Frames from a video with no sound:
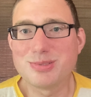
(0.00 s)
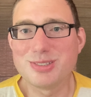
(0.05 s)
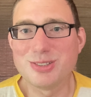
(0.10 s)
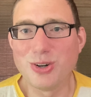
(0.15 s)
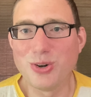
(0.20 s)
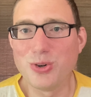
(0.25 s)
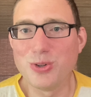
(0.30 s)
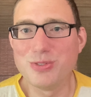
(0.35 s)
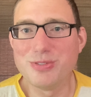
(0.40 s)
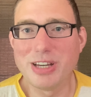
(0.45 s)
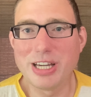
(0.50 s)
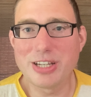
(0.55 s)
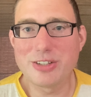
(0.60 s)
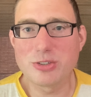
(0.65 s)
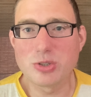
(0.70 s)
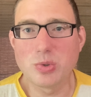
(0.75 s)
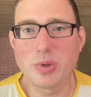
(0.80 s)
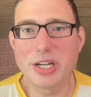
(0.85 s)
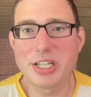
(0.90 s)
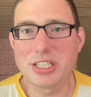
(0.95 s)
whole van
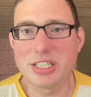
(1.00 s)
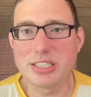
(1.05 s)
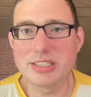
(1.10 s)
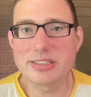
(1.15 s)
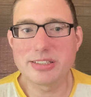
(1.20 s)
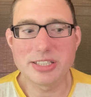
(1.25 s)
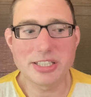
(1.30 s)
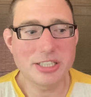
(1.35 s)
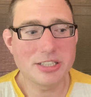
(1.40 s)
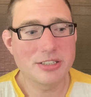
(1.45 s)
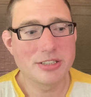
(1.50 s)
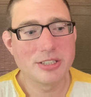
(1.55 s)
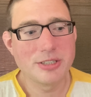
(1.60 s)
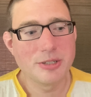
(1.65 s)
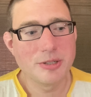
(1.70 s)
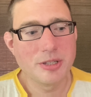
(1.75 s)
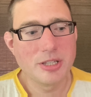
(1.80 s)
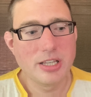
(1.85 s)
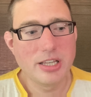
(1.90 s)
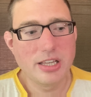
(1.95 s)
quite easily.
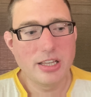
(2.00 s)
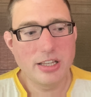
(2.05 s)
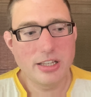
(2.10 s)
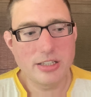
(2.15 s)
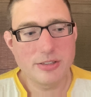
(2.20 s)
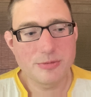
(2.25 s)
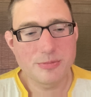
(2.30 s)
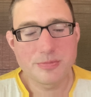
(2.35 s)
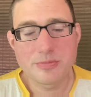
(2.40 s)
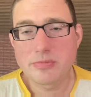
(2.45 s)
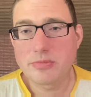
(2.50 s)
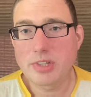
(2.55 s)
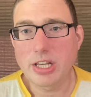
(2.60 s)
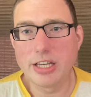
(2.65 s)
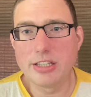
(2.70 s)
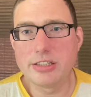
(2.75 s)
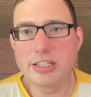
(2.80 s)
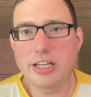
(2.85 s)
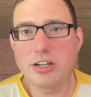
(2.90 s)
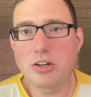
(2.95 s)
And
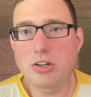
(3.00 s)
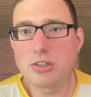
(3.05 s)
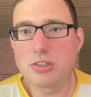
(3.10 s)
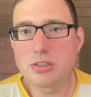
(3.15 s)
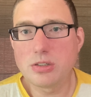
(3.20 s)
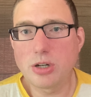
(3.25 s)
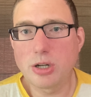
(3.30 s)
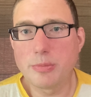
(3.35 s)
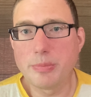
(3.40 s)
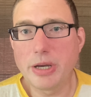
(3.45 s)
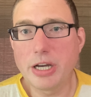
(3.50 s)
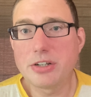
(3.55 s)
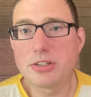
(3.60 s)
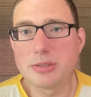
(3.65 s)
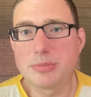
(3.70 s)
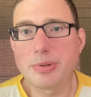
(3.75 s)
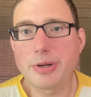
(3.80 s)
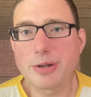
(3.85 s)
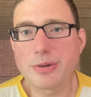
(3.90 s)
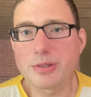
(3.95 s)
they all are battery
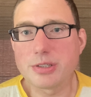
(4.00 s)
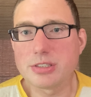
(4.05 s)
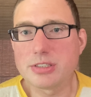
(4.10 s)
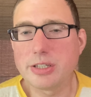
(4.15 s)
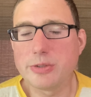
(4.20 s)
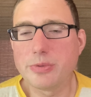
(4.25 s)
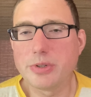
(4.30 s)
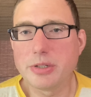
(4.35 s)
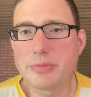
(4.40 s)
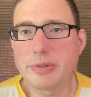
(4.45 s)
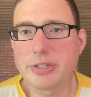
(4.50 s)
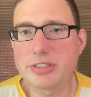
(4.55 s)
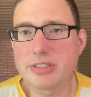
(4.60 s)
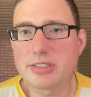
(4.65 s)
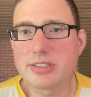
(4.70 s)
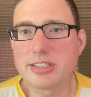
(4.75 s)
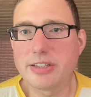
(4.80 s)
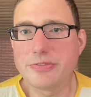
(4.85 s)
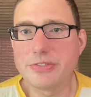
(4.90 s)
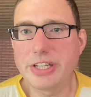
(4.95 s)
powered. They run about
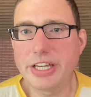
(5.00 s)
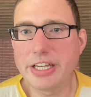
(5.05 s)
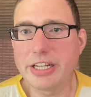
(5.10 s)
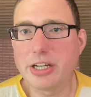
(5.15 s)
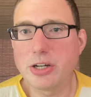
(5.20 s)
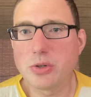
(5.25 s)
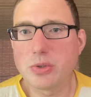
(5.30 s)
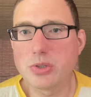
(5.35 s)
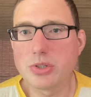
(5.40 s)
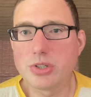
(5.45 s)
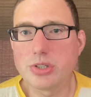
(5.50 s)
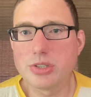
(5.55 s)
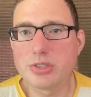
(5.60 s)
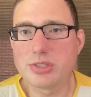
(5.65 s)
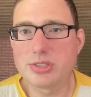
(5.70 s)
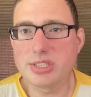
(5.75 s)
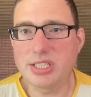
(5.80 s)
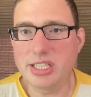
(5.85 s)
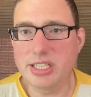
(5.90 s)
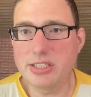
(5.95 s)
7 to 8 hours
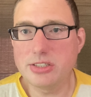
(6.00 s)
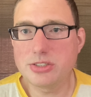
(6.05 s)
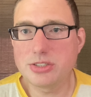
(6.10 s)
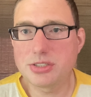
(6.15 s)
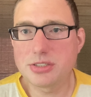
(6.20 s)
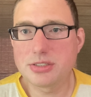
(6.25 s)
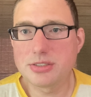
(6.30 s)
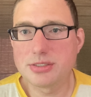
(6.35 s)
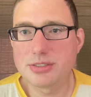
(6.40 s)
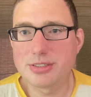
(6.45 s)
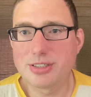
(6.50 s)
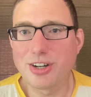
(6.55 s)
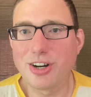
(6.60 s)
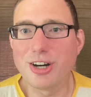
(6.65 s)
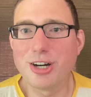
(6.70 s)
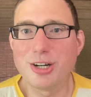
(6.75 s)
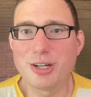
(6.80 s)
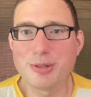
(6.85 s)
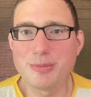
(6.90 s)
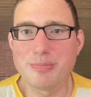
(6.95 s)
each
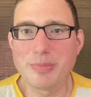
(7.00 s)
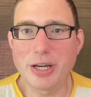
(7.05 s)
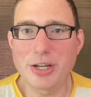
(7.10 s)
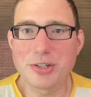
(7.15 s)
on battery